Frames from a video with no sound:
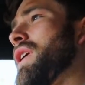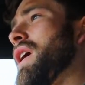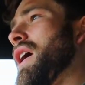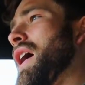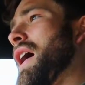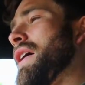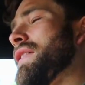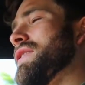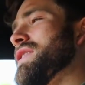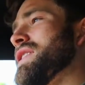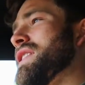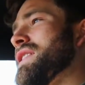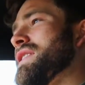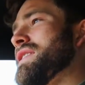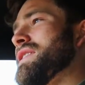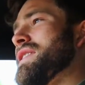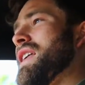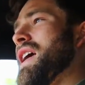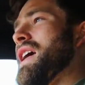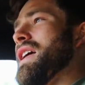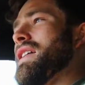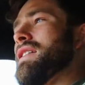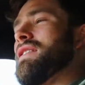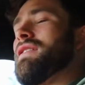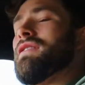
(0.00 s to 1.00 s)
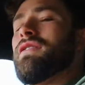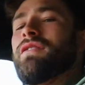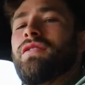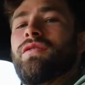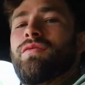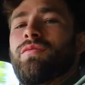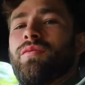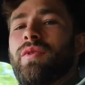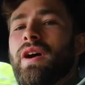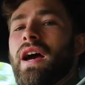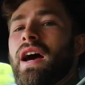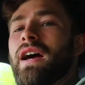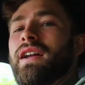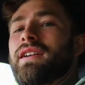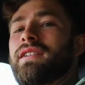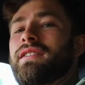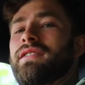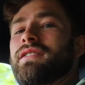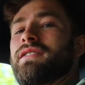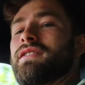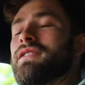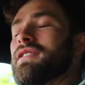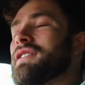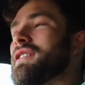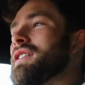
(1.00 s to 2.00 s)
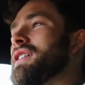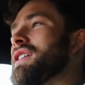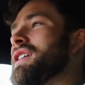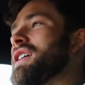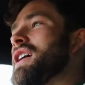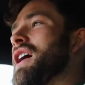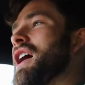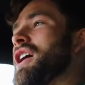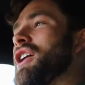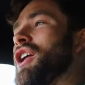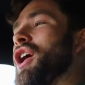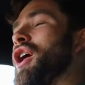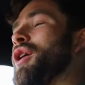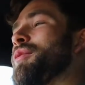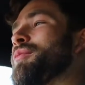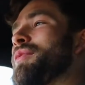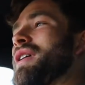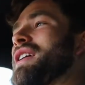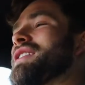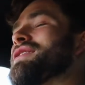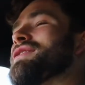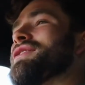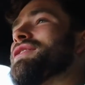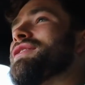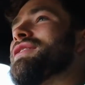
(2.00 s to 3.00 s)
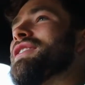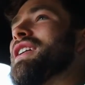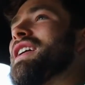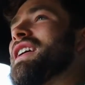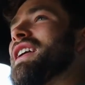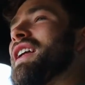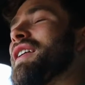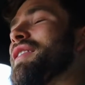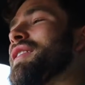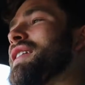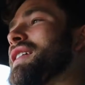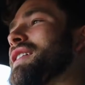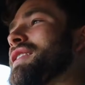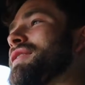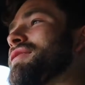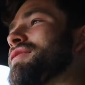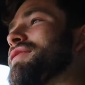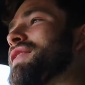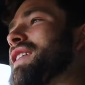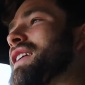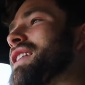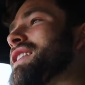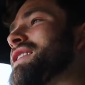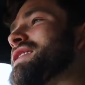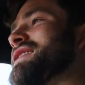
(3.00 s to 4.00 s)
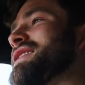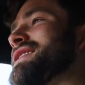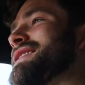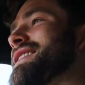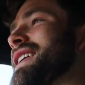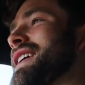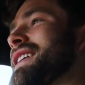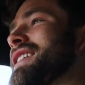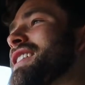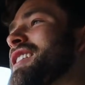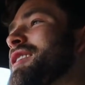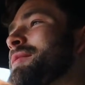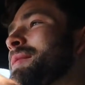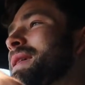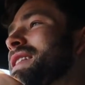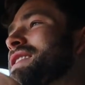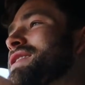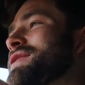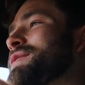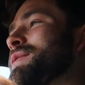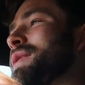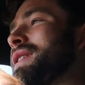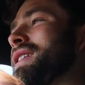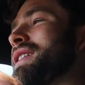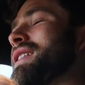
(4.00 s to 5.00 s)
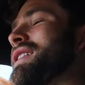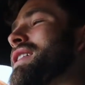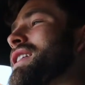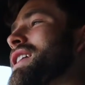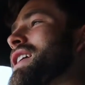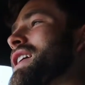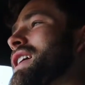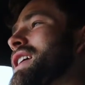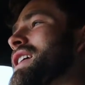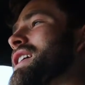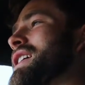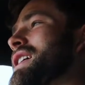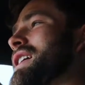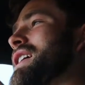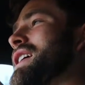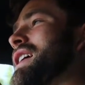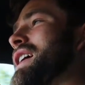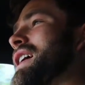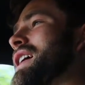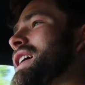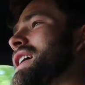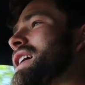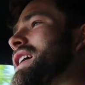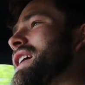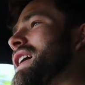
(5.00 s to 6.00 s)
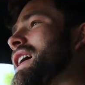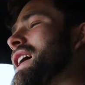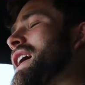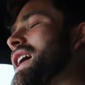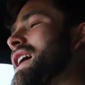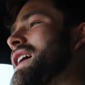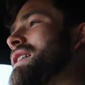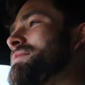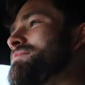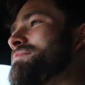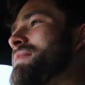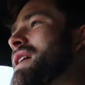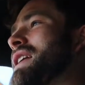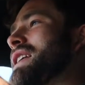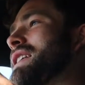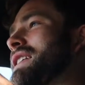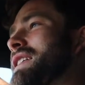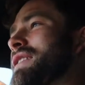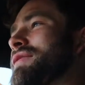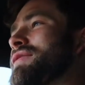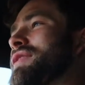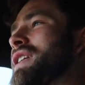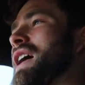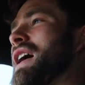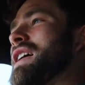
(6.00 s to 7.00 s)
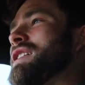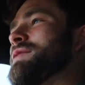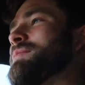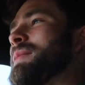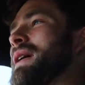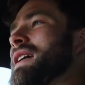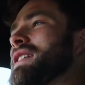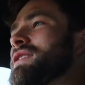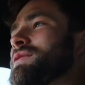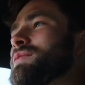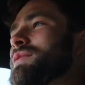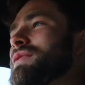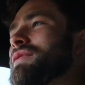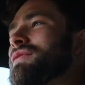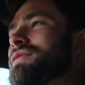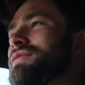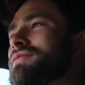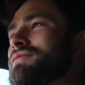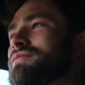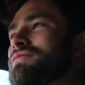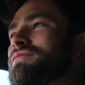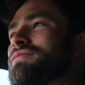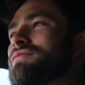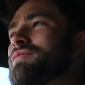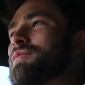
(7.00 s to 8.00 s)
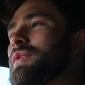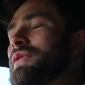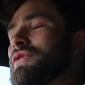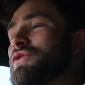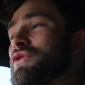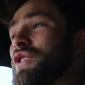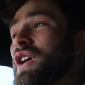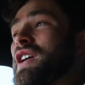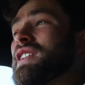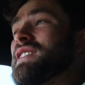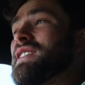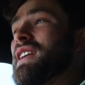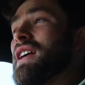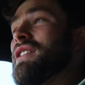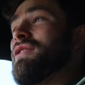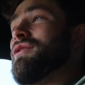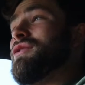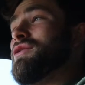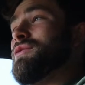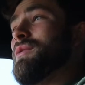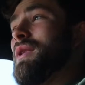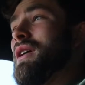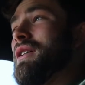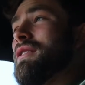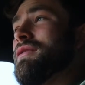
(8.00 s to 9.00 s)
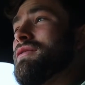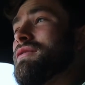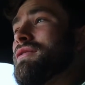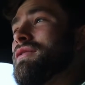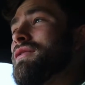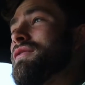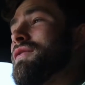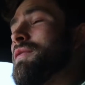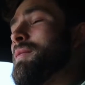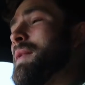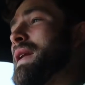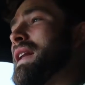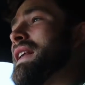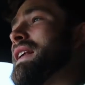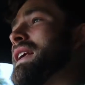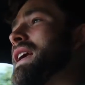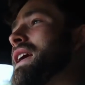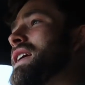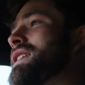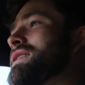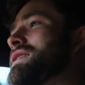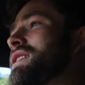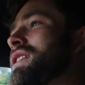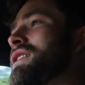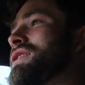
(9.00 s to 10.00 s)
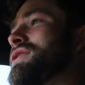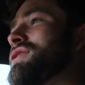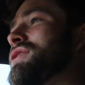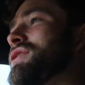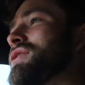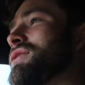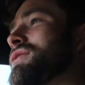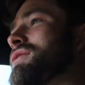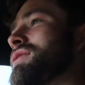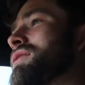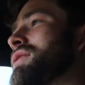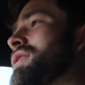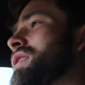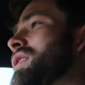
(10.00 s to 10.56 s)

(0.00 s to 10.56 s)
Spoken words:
ever since then we had an arm wrestle, and I think fitness has then come into it in many different aspects. We've trained together as well for many years, until